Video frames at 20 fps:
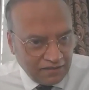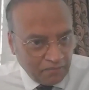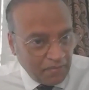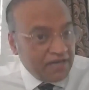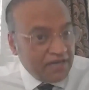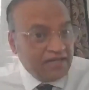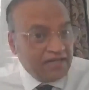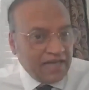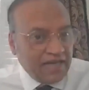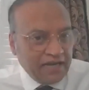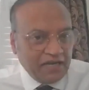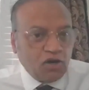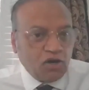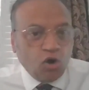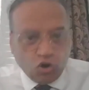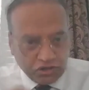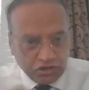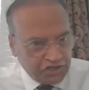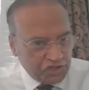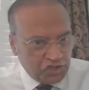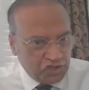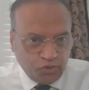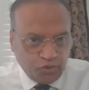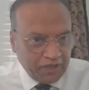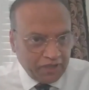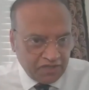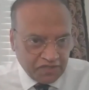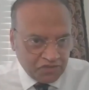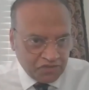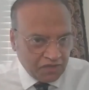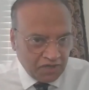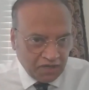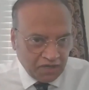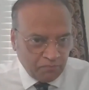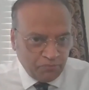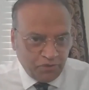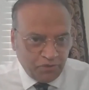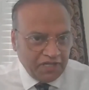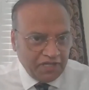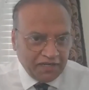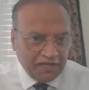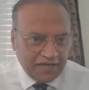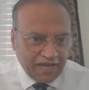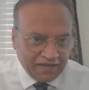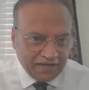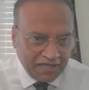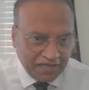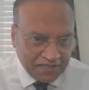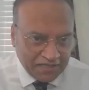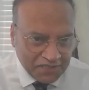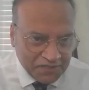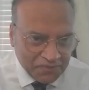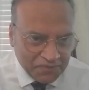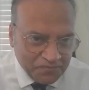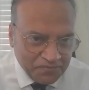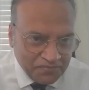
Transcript: meditating or just doing these breathing techniques.